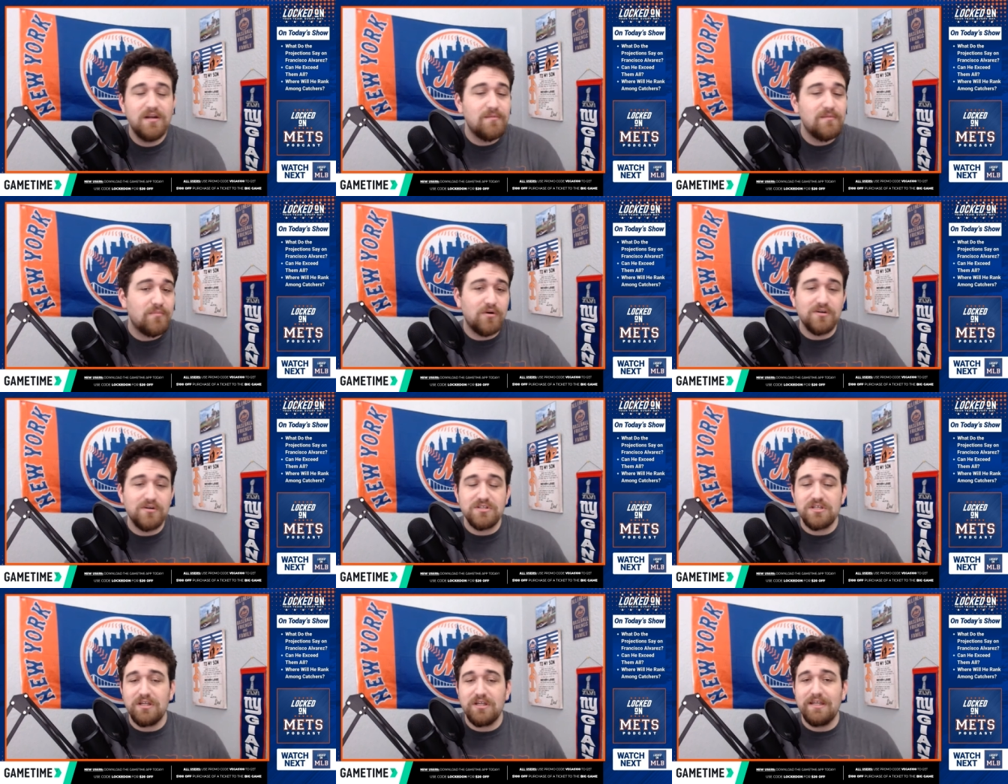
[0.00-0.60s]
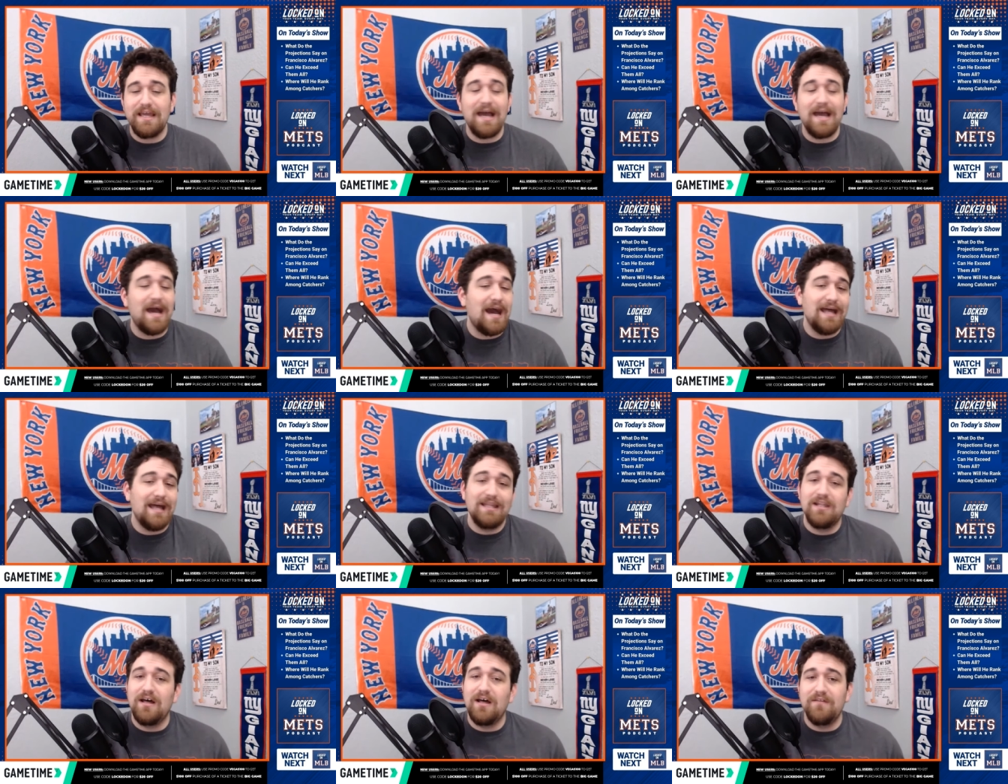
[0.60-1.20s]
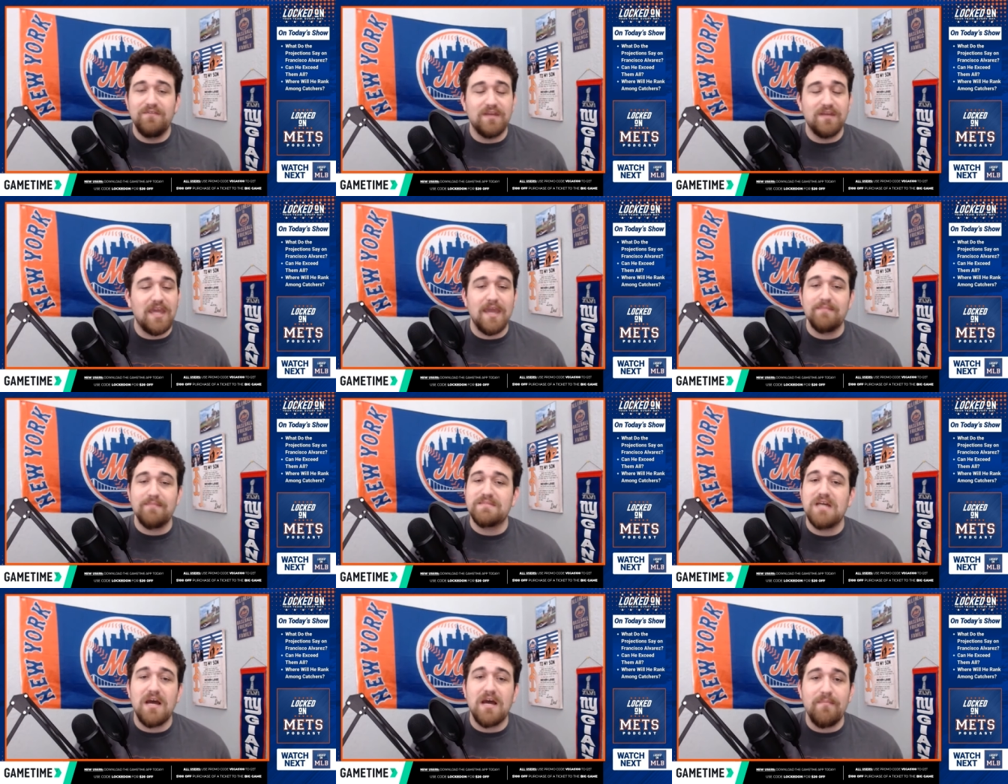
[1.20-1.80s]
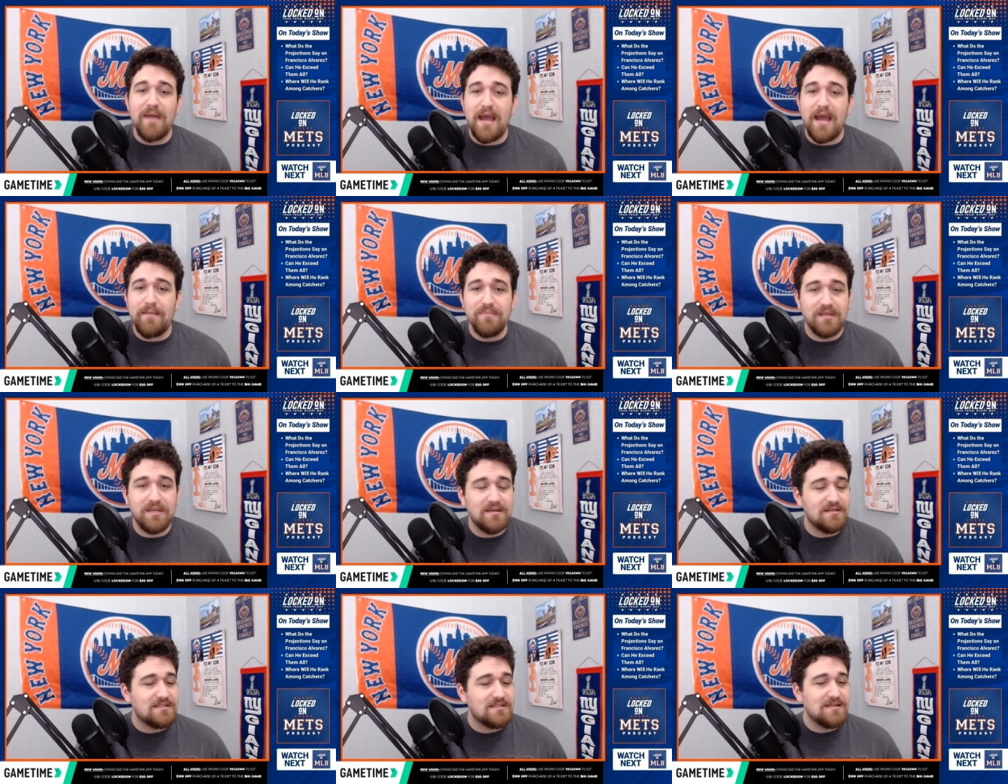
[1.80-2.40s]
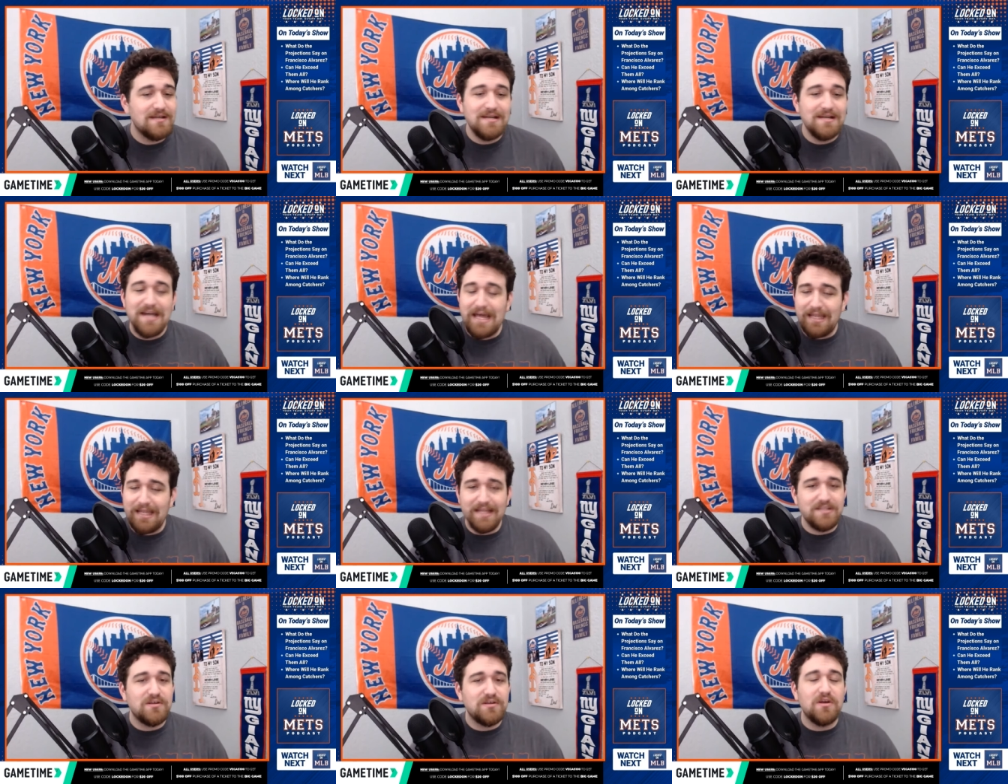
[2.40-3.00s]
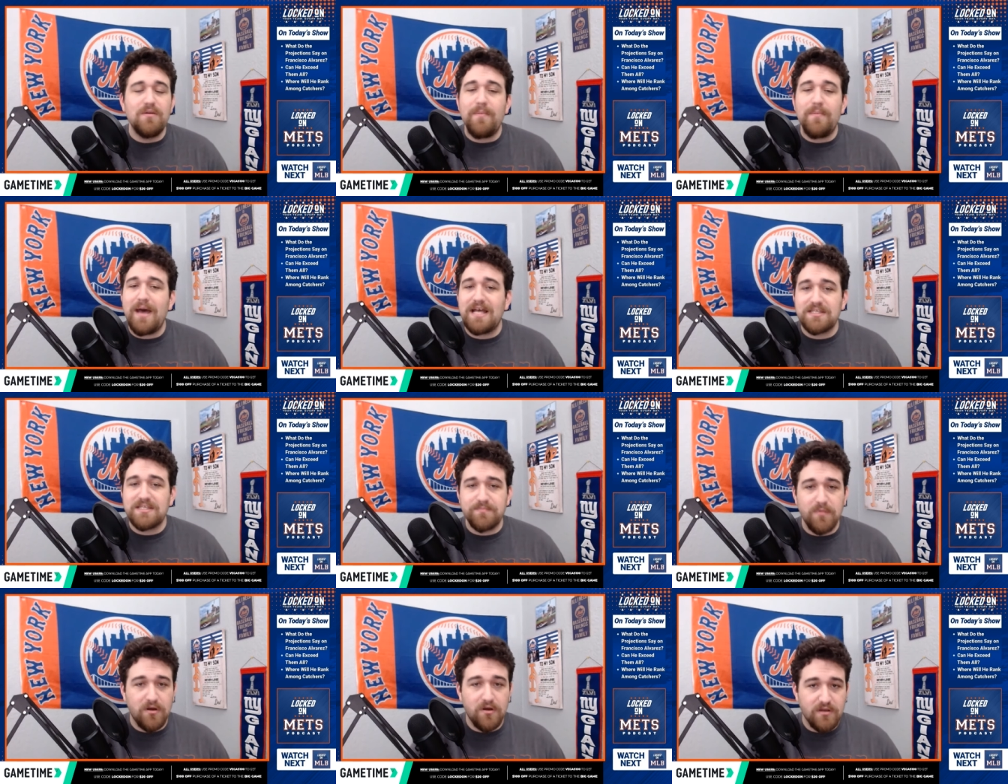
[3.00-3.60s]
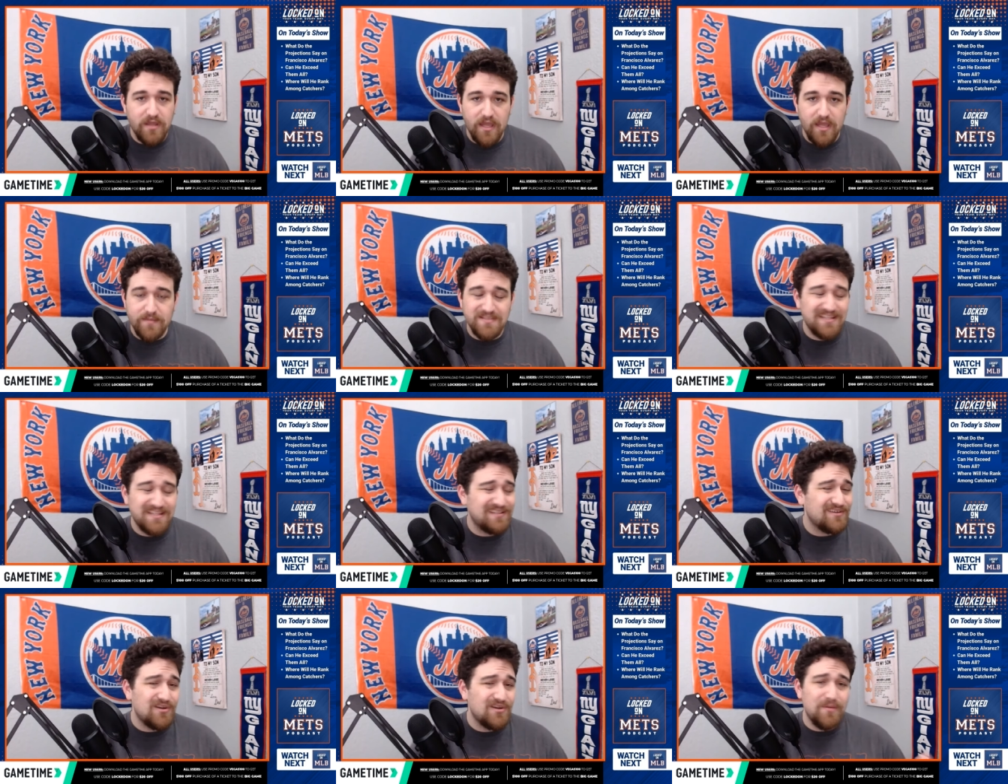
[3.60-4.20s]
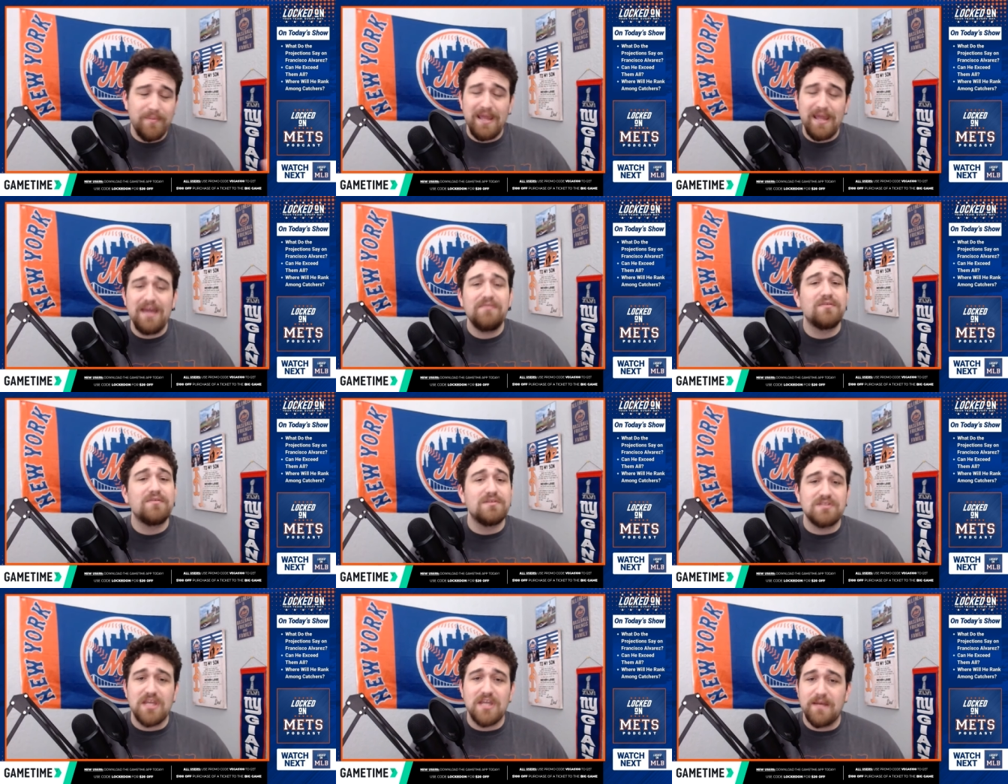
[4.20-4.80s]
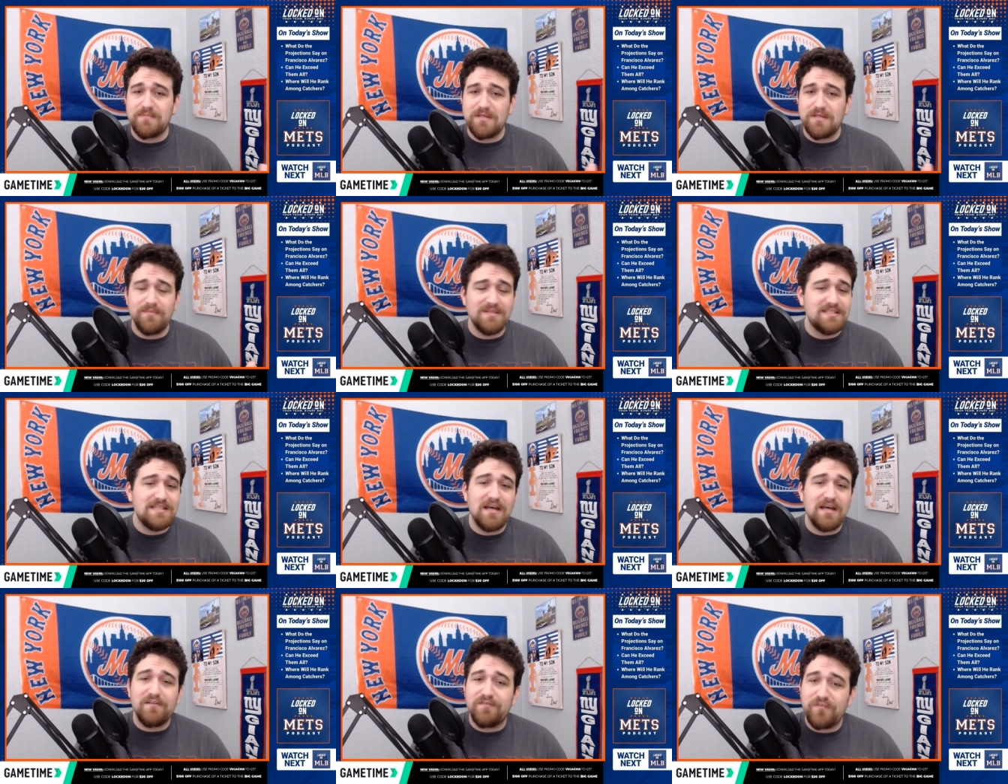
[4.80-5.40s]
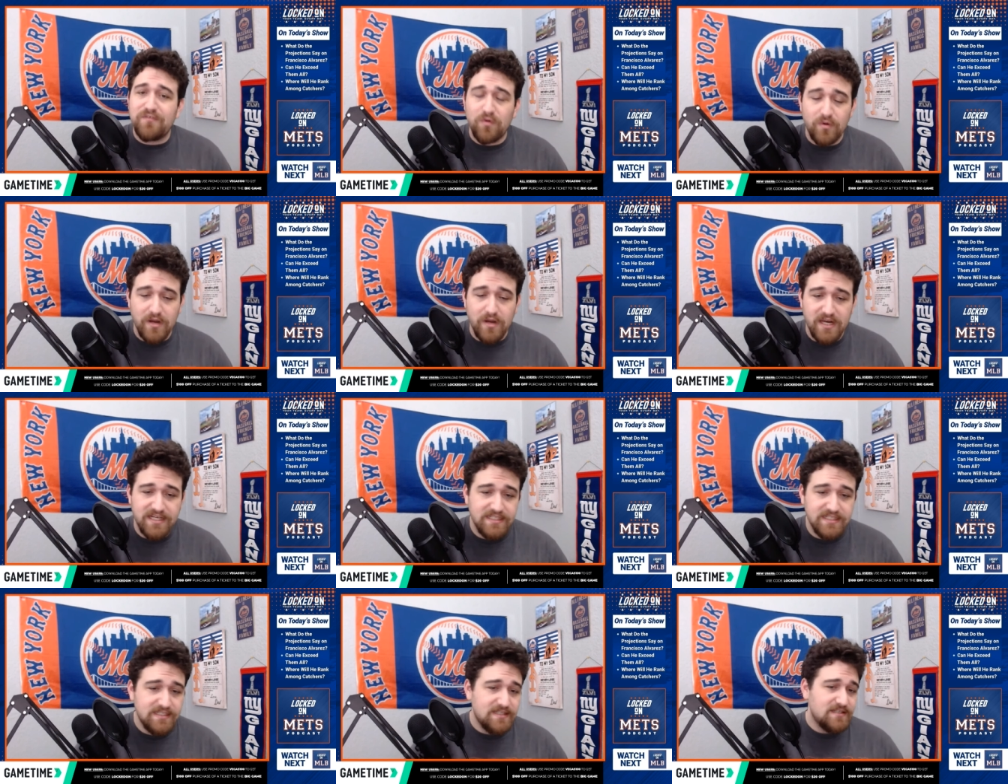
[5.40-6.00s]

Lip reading: Personally, I love the Game Time app because I like to go to basketball games. I like to go to Panthers games. I'm in South Florida.